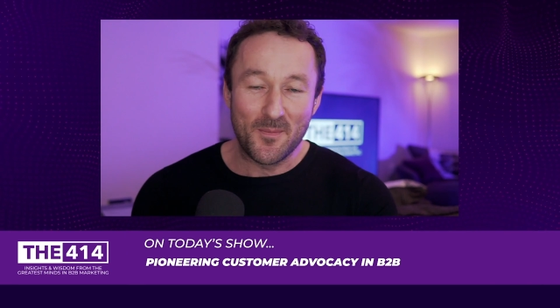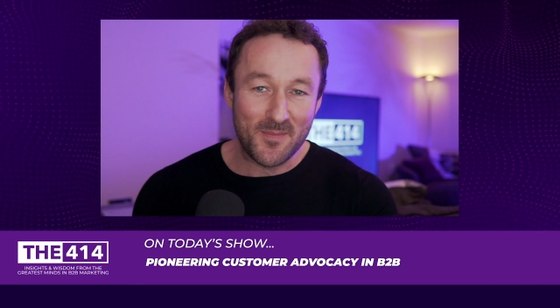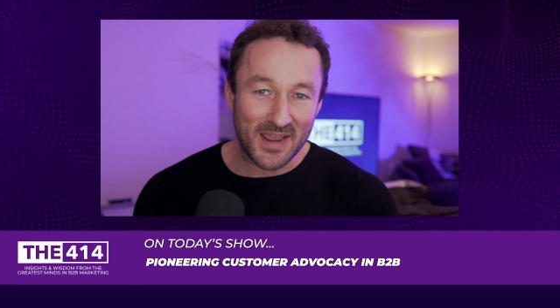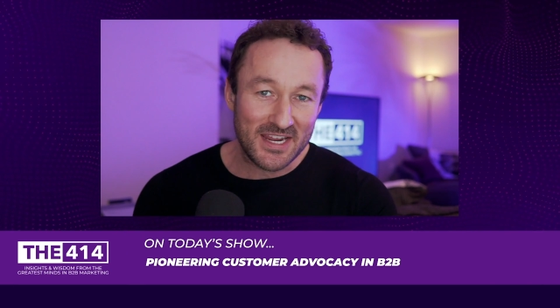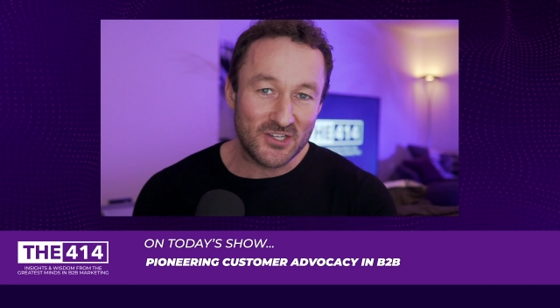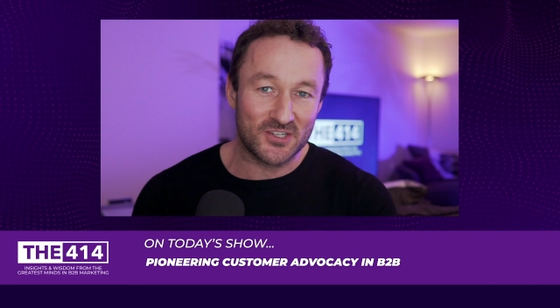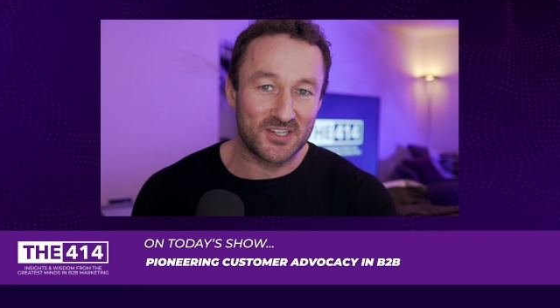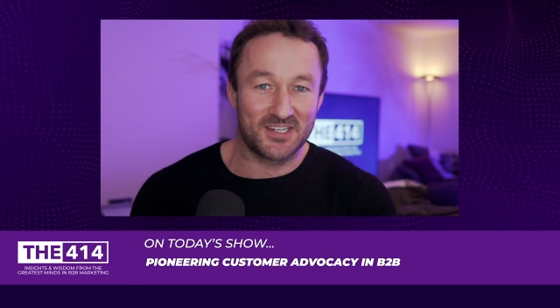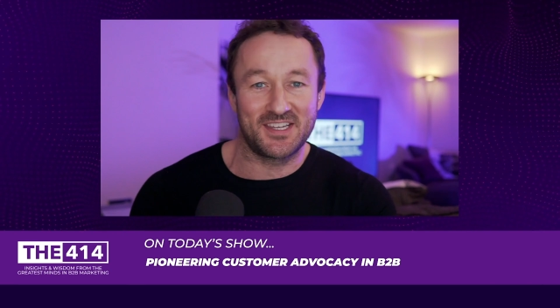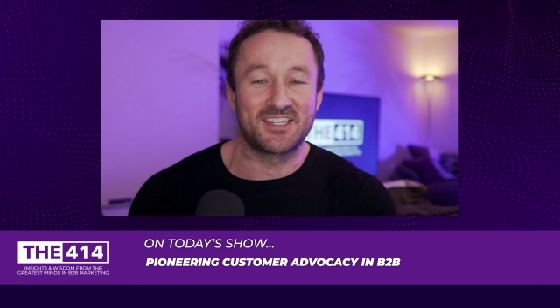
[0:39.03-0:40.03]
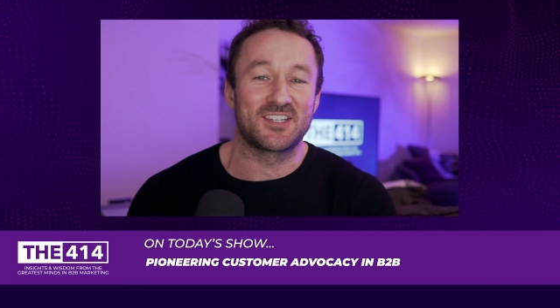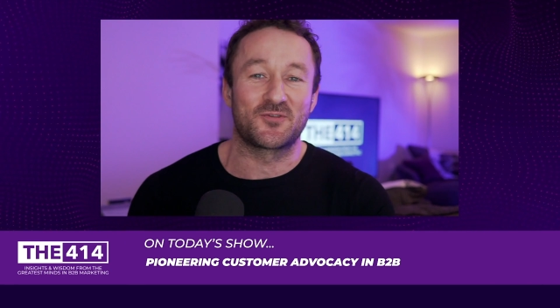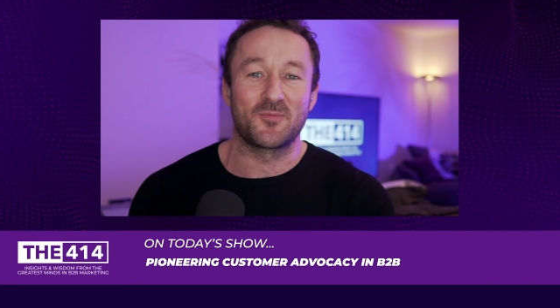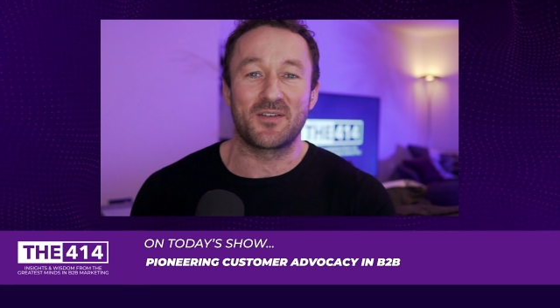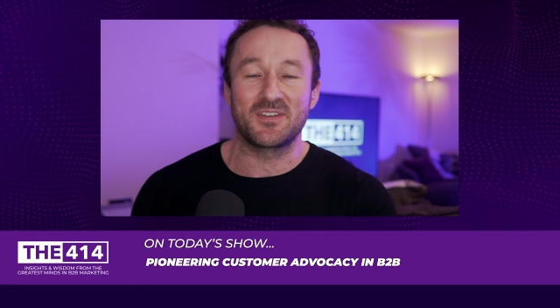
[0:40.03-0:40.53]
major
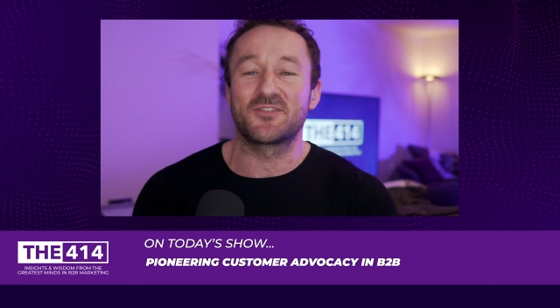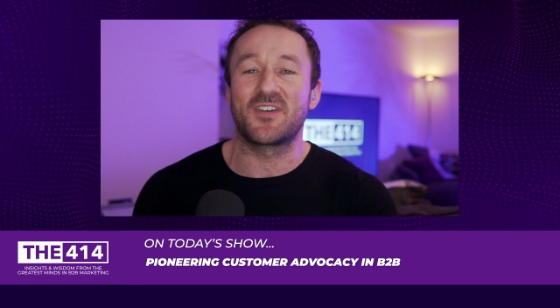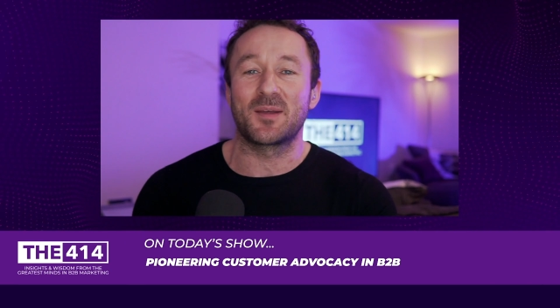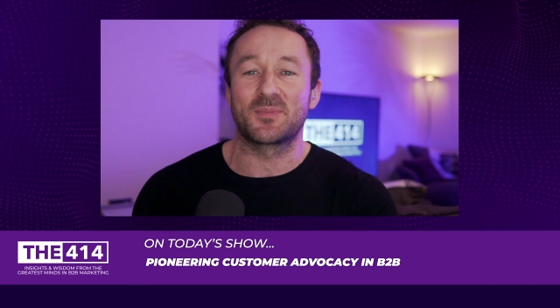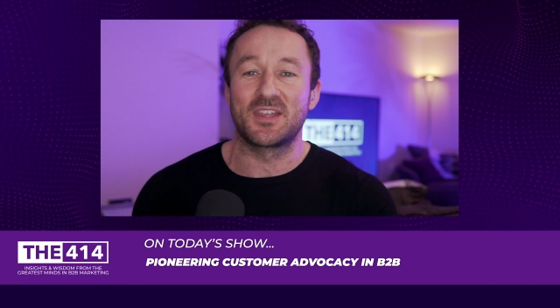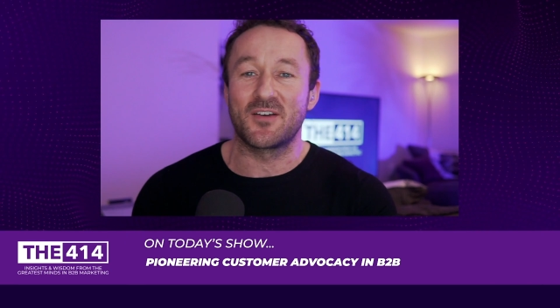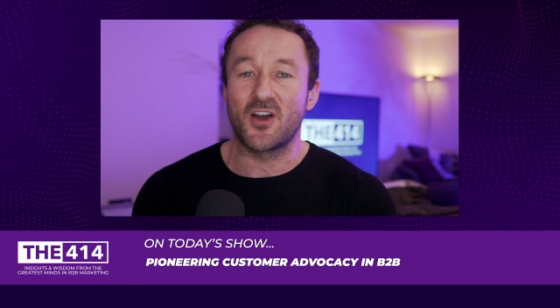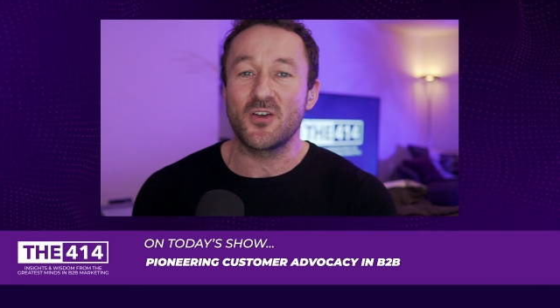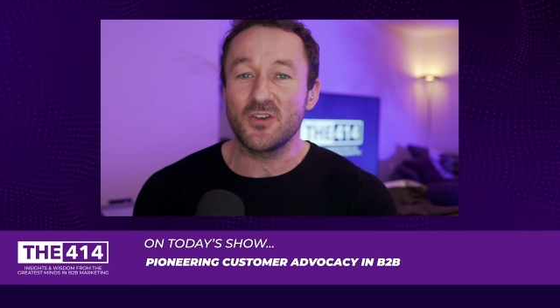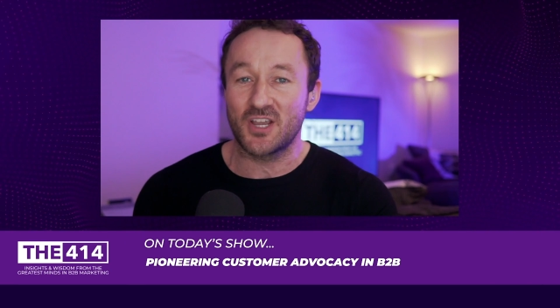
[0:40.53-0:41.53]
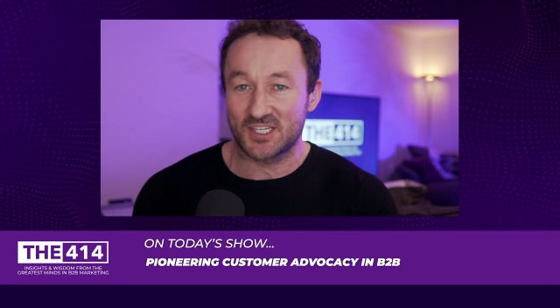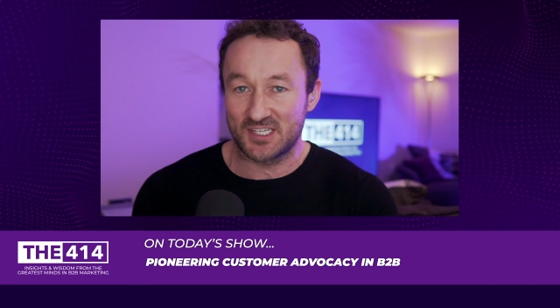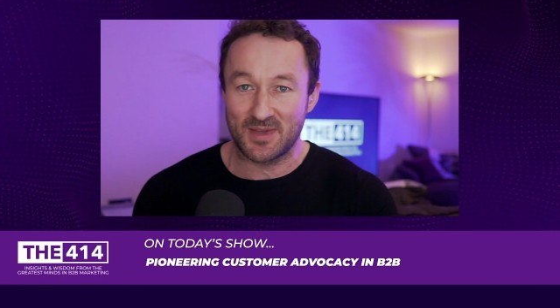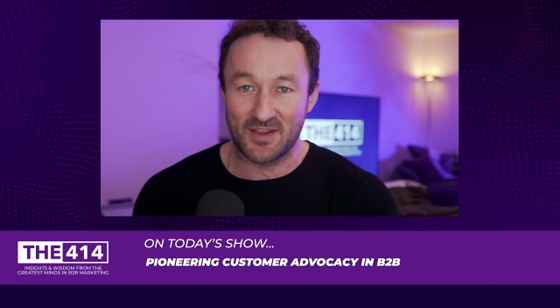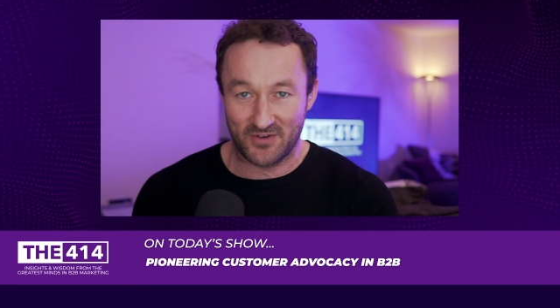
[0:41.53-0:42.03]
successes from having developed their own
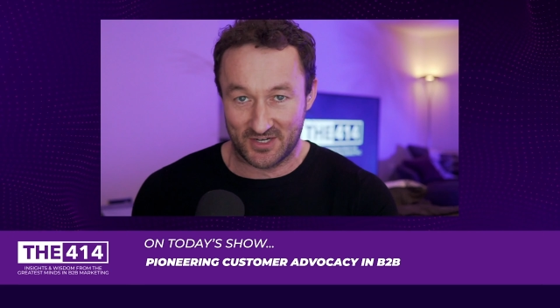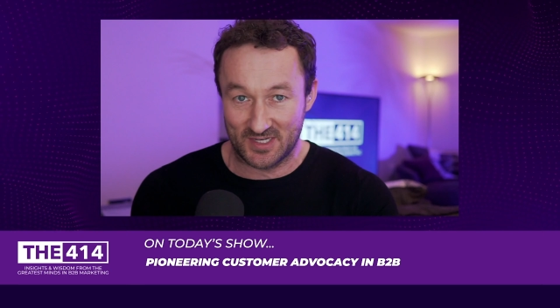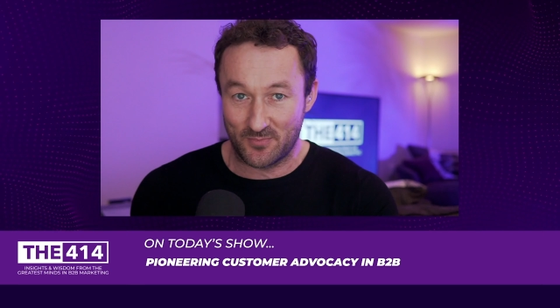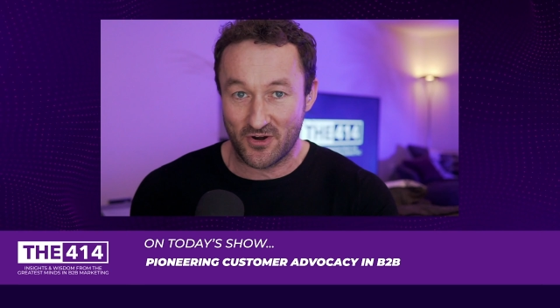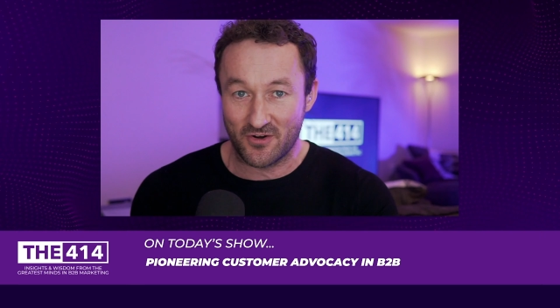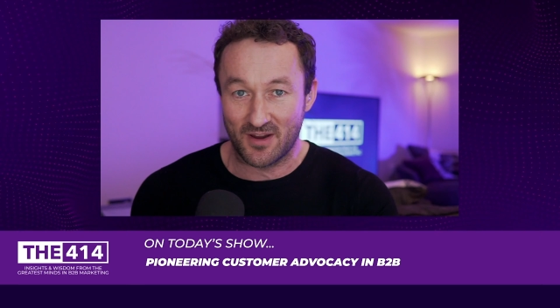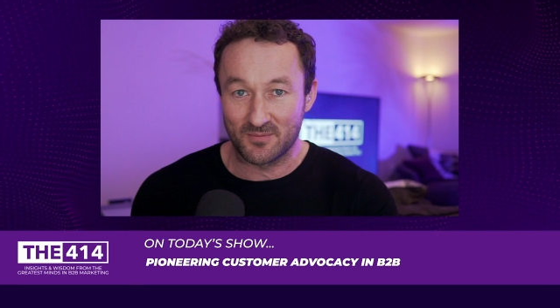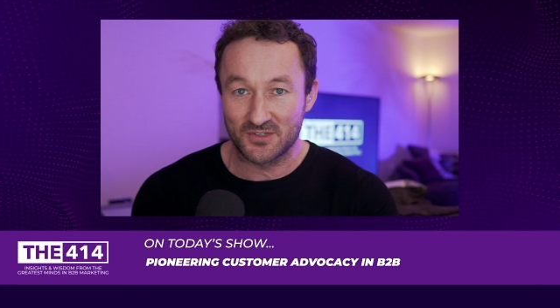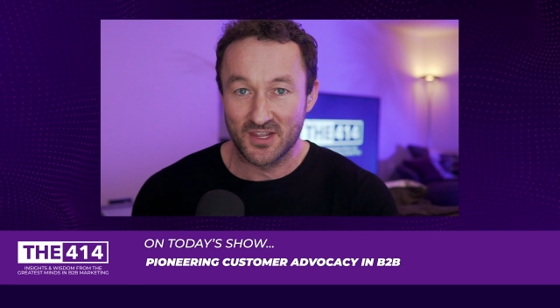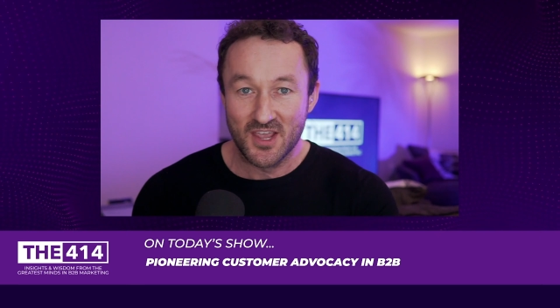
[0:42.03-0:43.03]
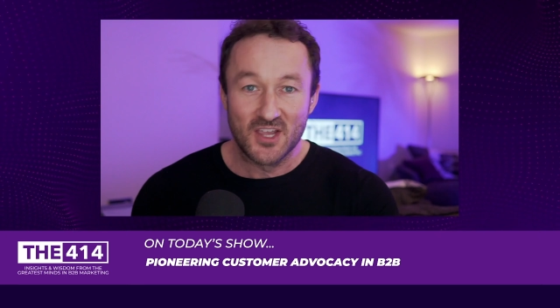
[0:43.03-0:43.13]
custom advocacy programs